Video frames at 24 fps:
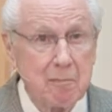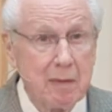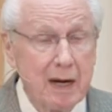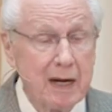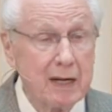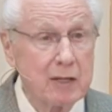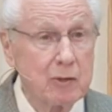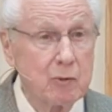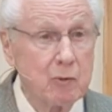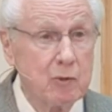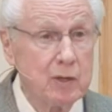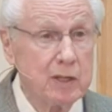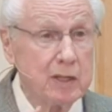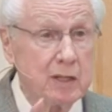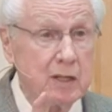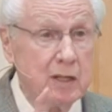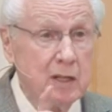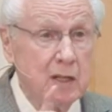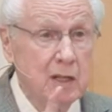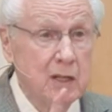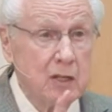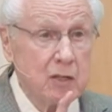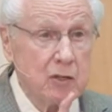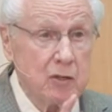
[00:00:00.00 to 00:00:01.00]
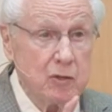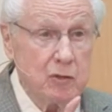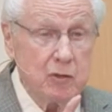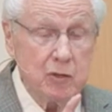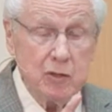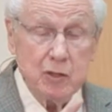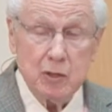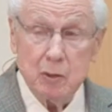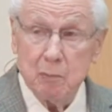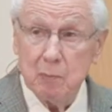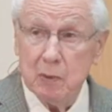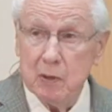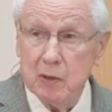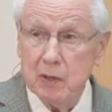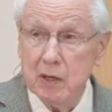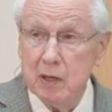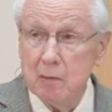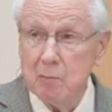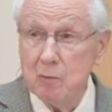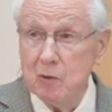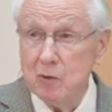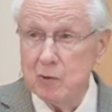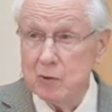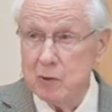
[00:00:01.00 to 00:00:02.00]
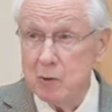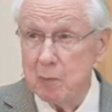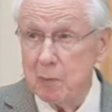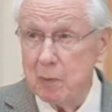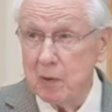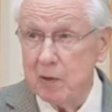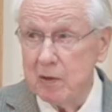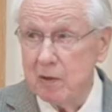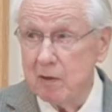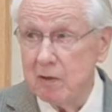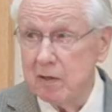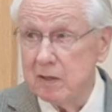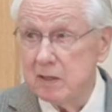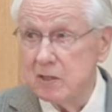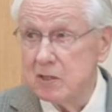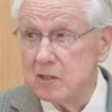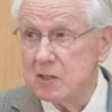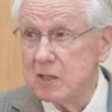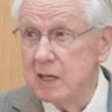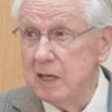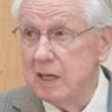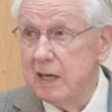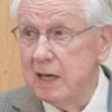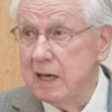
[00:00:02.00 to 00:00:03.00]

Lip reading: By the way, you need to put him on your prayer list.